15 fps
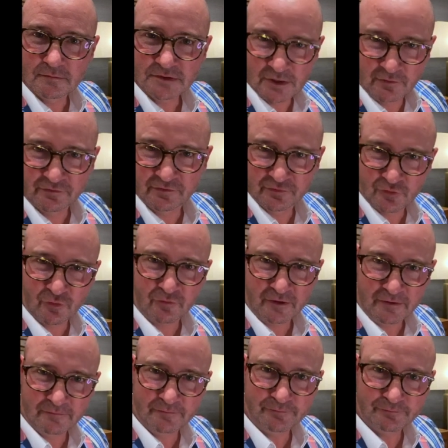tells a story.
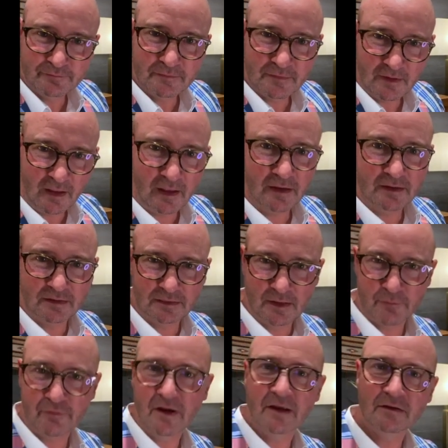And the
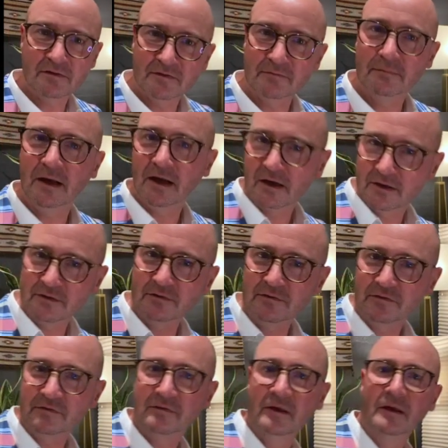branders and
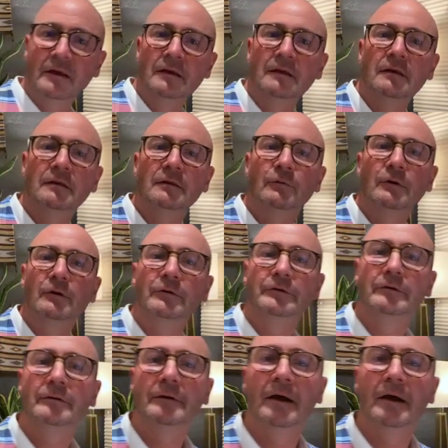marketers in the world